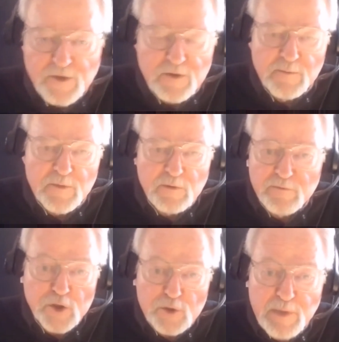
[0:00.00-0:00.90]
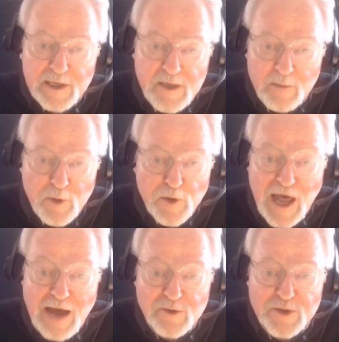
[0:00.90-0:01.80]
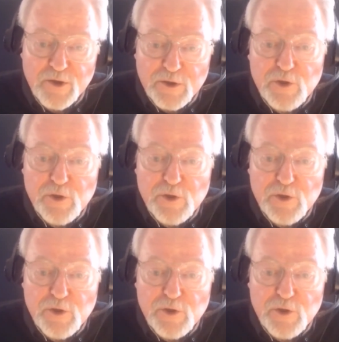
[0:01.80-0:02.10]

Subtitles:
them to you. You've just picked up 1,000 or